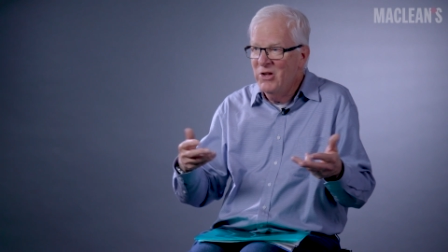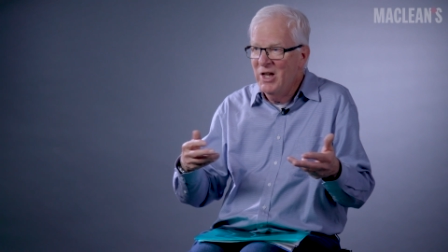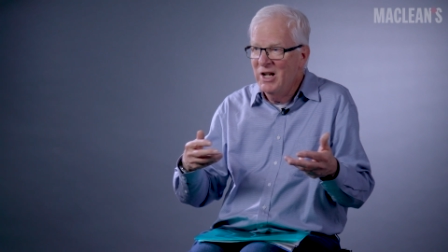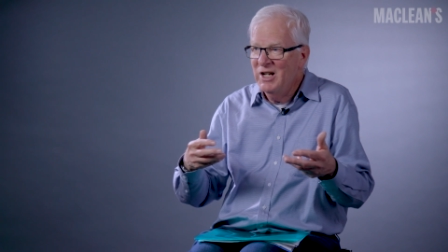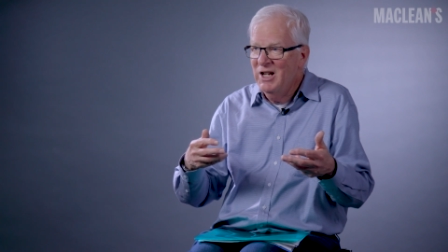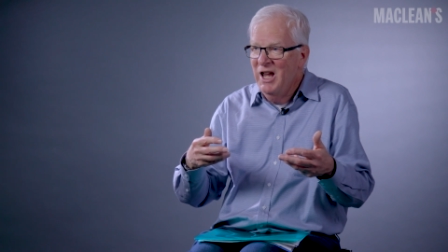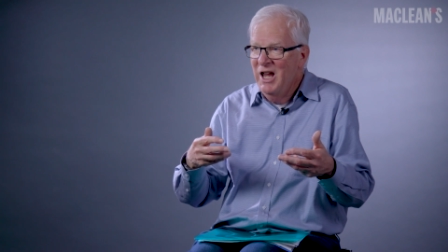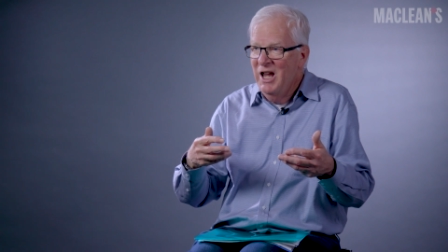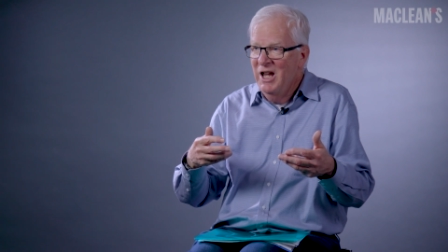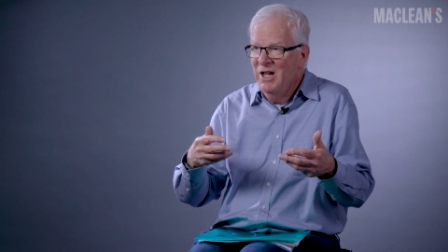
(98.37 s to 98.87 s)

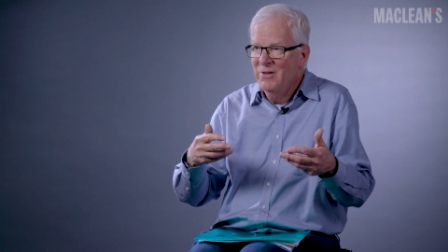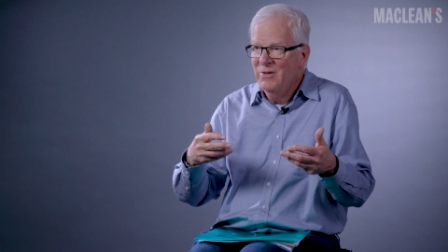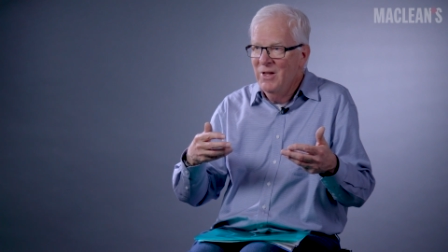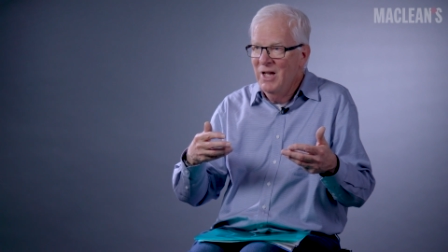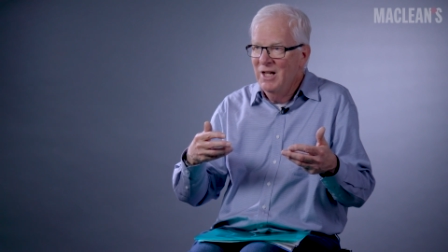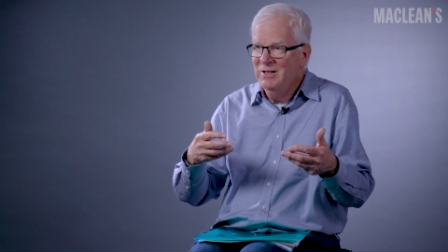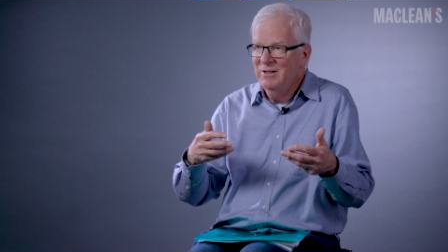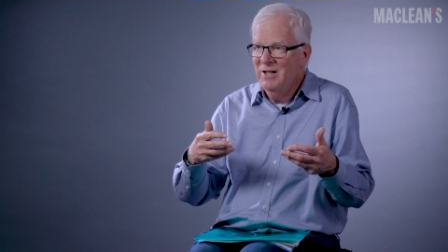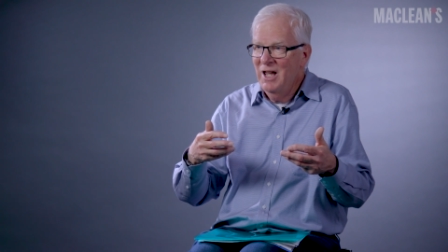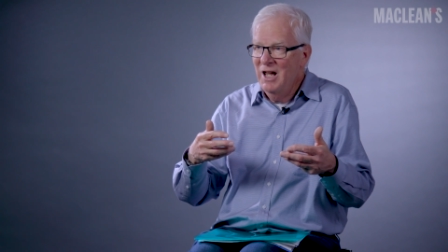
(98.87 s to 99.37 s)
that,
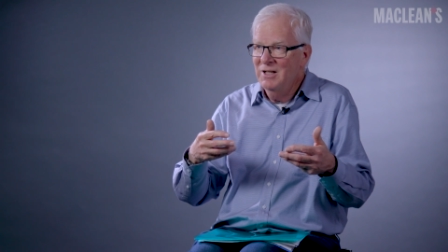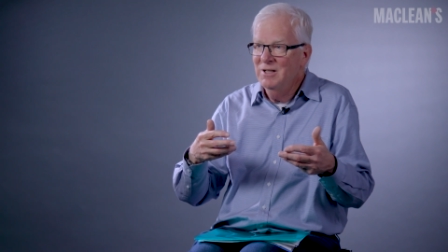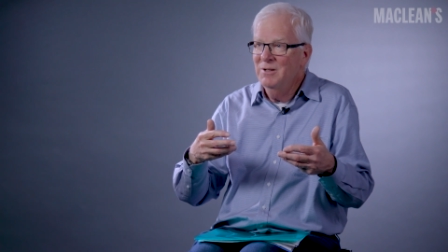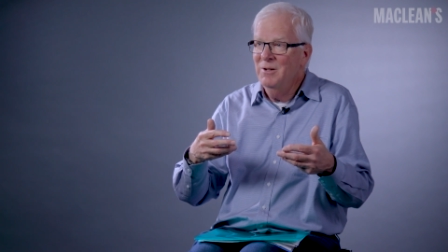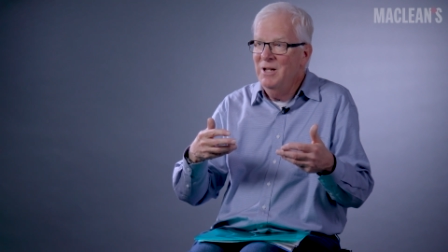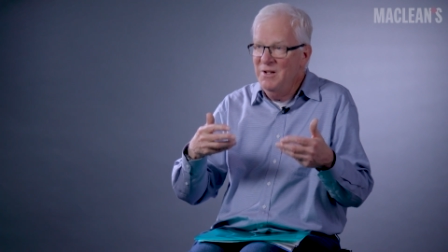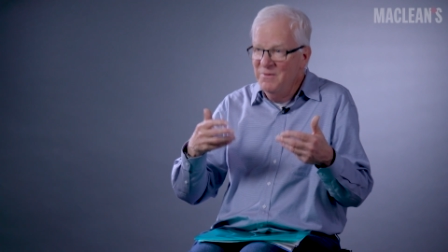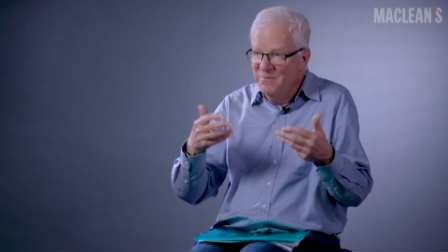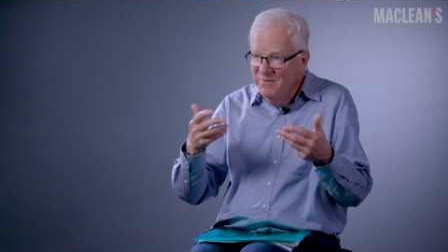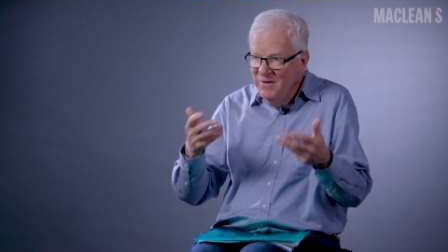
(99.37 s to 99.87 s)
that, that
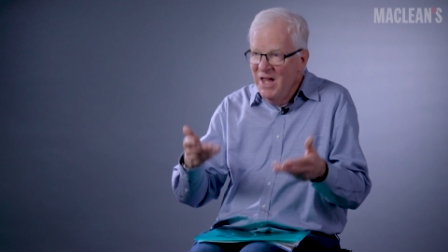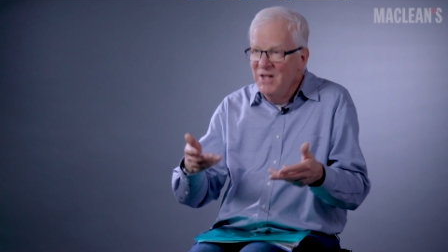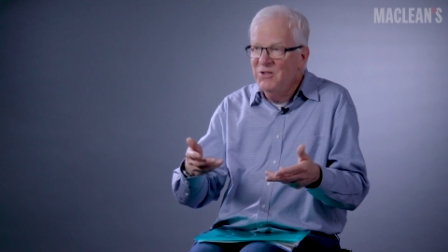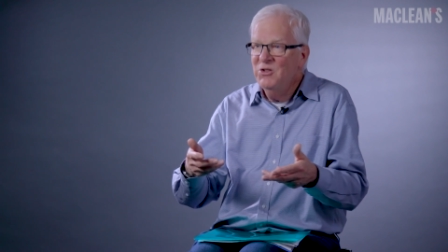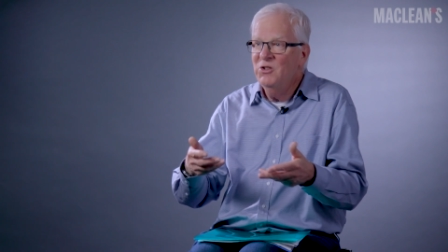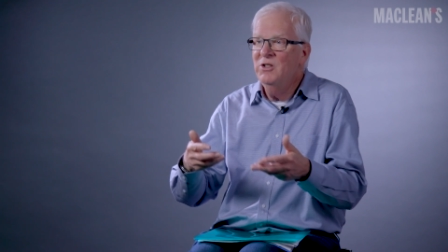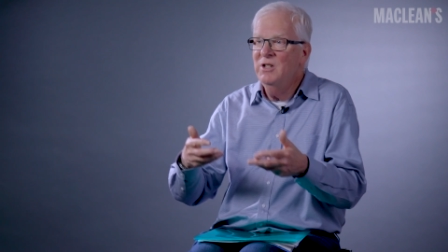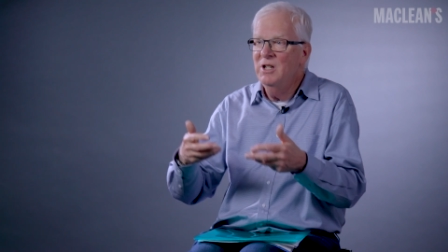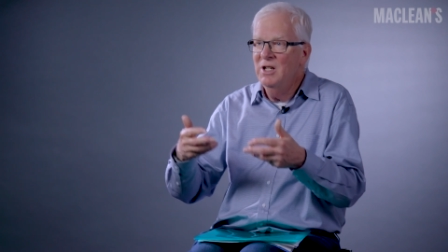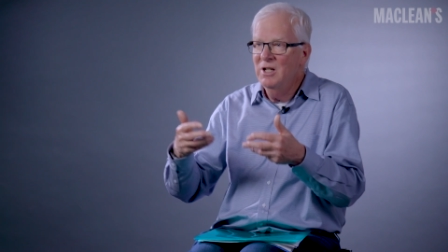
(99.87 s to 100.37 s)

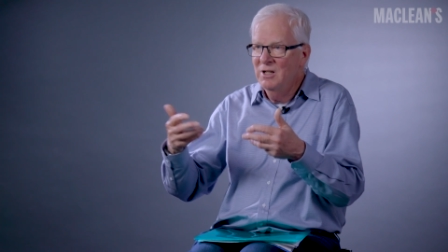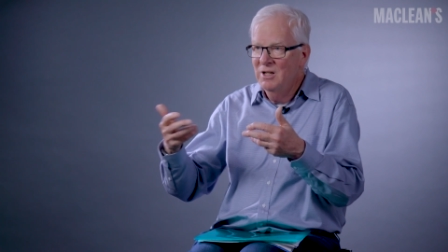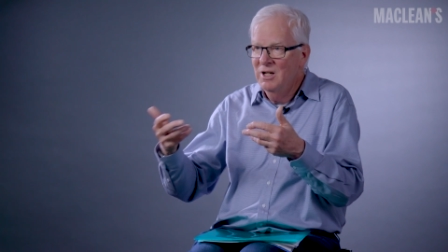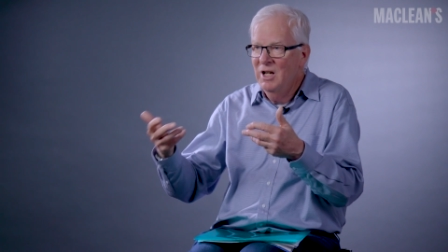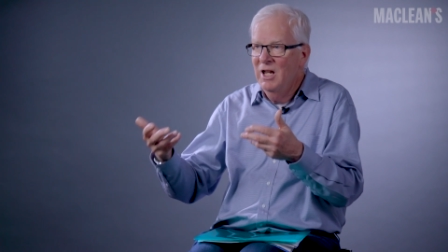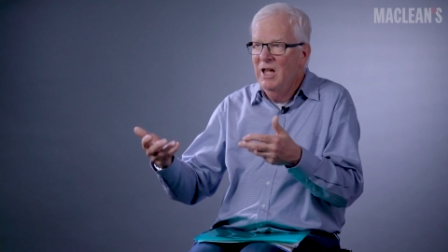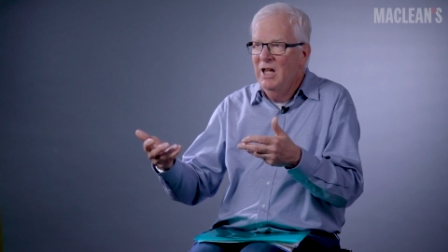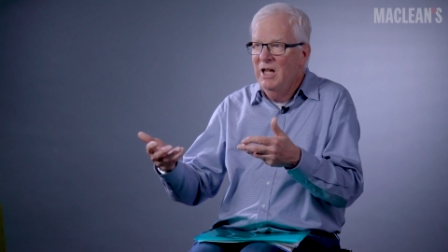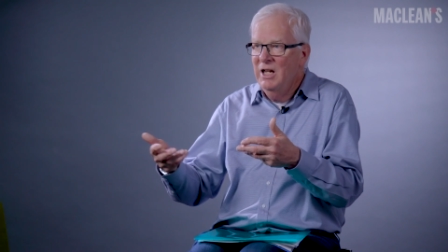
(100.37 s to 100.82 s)
invest in,